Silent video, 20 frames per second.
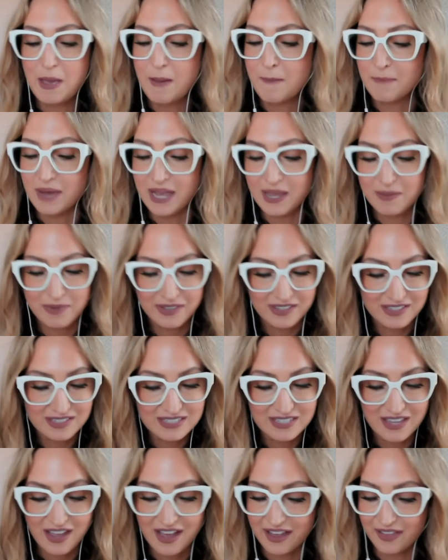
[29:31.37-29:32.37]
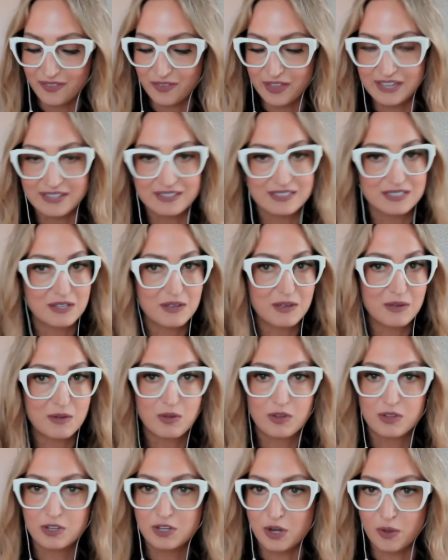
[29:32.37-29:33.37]
My biggest highlights,
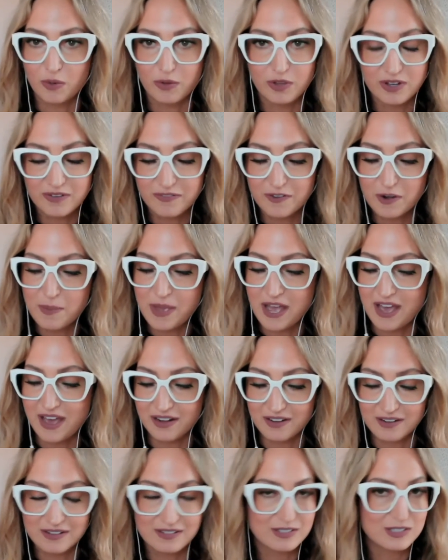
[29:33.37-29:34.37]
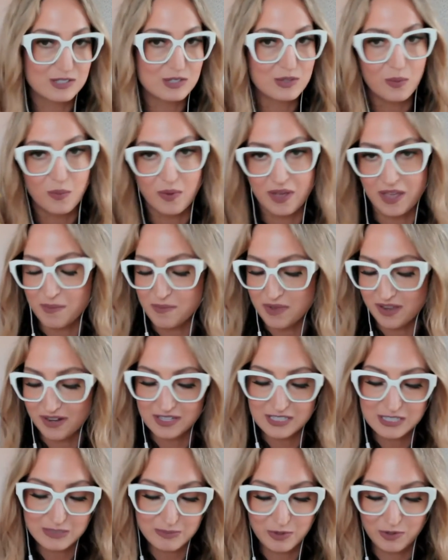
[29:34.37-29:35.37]
look for patterns, the way
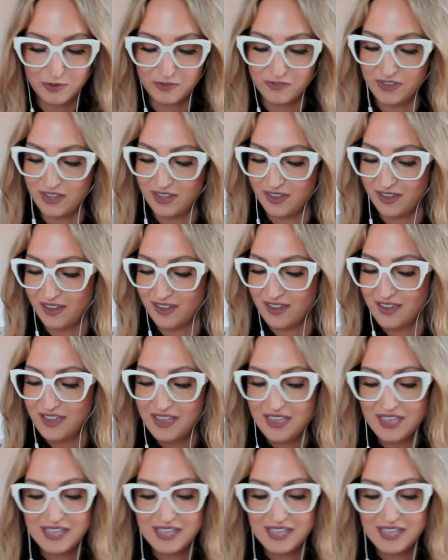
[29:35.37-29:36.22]
money's moving,